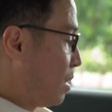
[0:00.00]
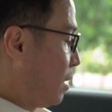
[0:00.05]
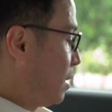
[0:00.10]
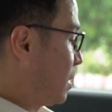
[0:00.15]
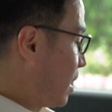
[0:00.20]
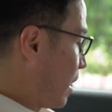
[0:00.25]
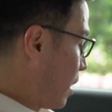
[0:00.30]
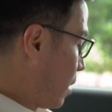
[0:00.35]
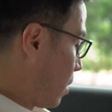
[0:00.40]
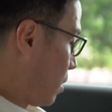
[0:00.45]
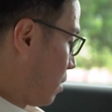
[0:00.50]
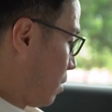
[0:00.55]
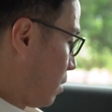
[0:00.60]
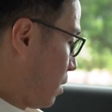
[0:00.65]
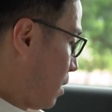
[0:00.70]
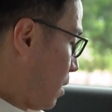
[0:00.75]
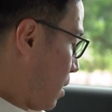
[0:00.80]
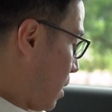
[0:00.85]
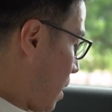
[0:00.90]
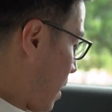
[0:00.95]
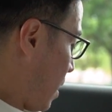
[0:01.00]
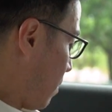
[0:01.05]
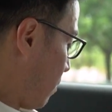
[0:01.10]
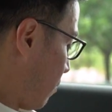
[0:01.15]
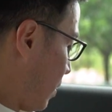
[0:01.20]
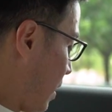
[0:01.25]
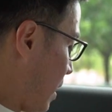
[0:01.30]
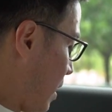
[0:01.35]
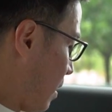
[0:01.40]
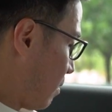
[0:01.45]
in the center. And
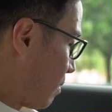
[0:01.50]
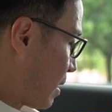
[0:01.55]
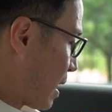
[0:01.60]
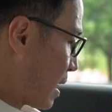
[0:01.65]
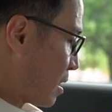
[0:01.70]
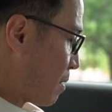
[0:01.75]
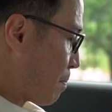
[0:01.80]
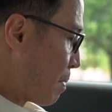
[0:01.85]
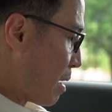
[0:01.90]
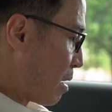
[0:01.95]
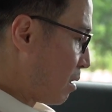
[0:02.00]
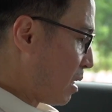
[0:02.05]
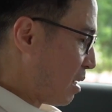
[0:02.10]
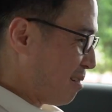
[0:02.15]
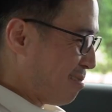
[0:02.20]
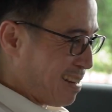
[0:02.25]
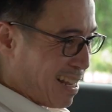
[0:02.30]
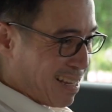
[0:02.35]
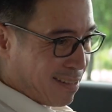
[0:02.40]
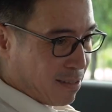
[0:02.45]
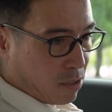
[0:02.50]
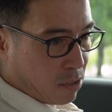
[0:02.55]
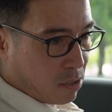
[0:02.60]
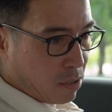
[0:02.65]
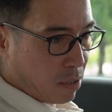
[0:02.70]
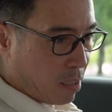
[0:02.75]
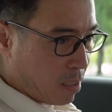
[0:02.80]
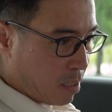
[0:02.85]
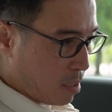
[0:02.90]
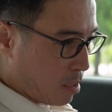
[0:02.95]
really, that's about it. Net's
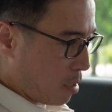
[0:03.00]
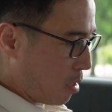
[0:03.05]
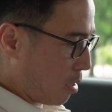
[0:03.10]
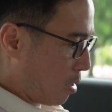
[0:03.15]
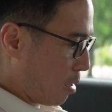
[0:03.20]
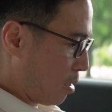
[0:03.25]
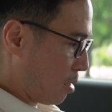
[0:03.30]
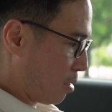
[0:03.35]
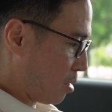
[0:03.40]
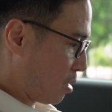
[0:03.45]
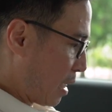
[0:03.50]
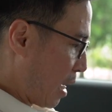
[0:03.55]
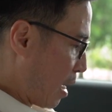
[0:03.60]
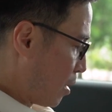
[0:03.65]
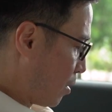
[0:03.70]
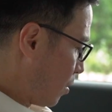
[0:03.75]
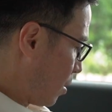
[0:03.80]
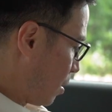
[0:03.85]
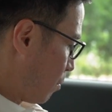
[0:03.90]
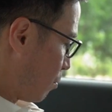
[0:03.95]
standard,